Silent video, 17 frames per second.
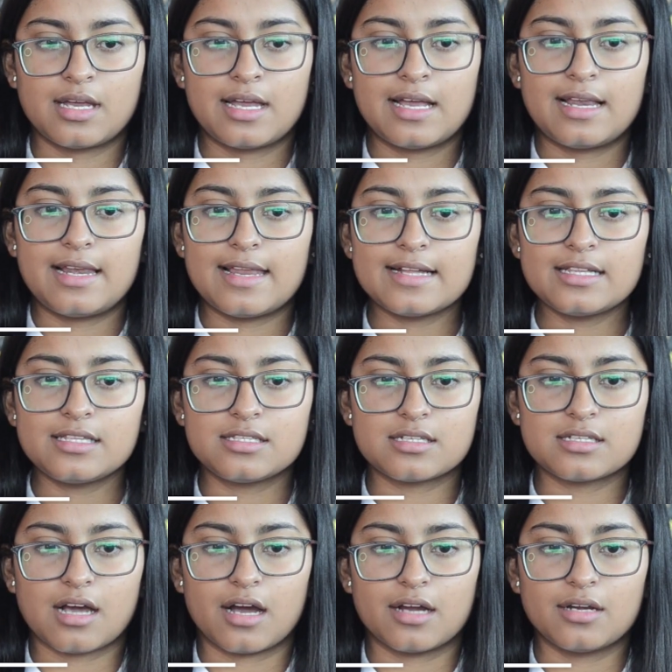Let's
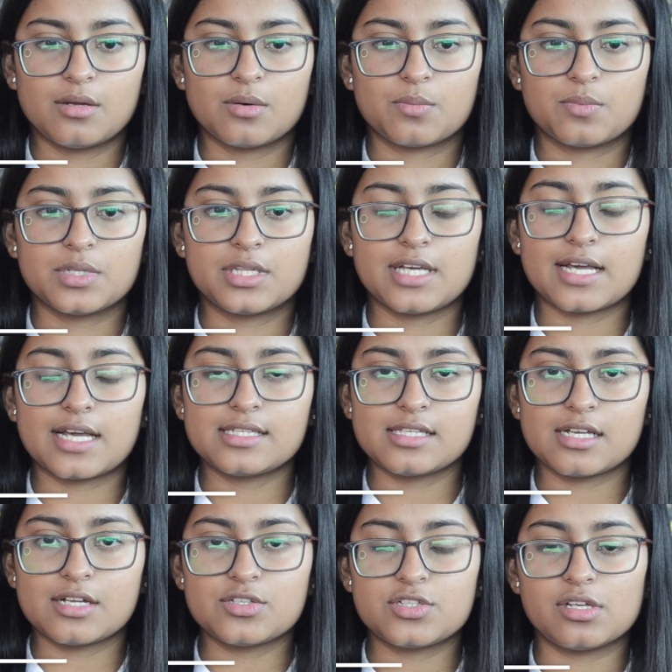start with the
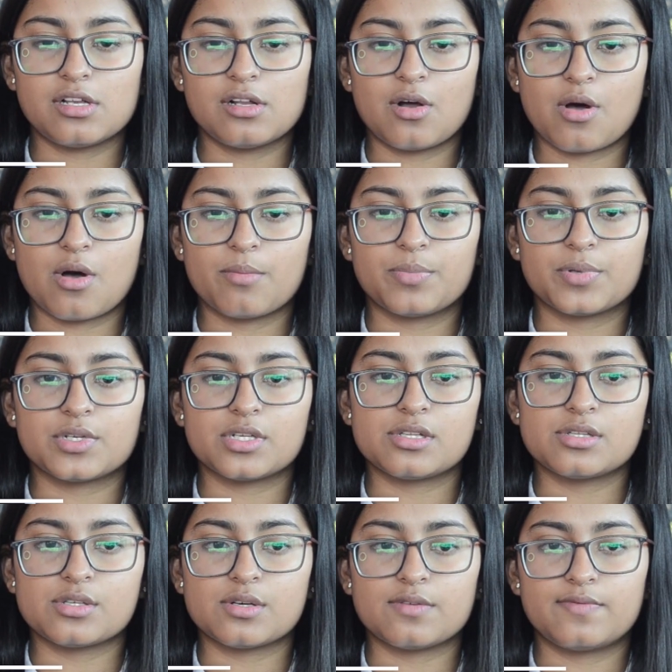essential
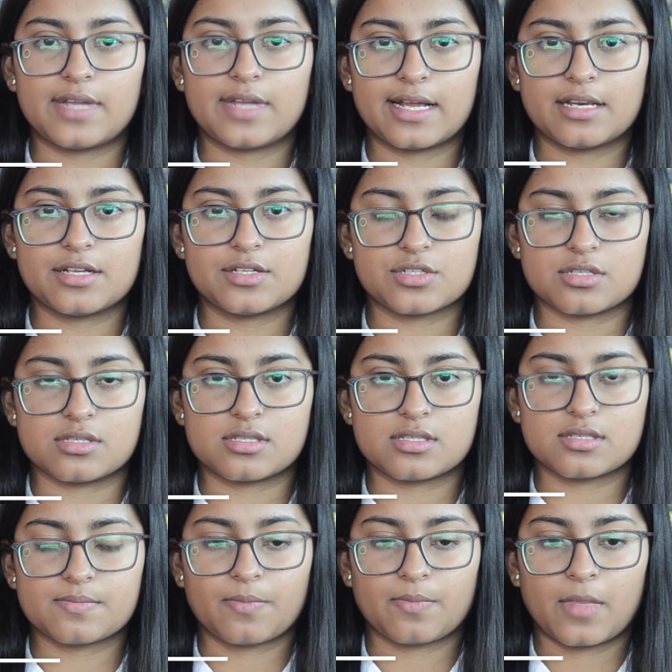components of
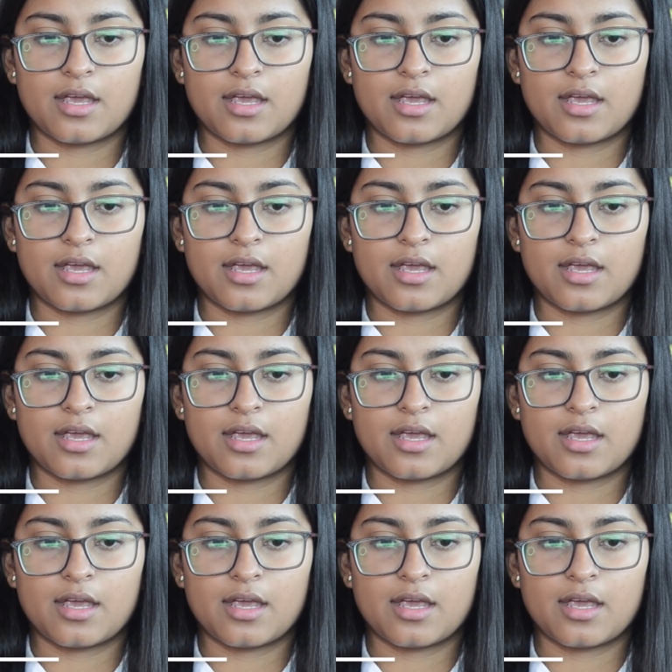negligence.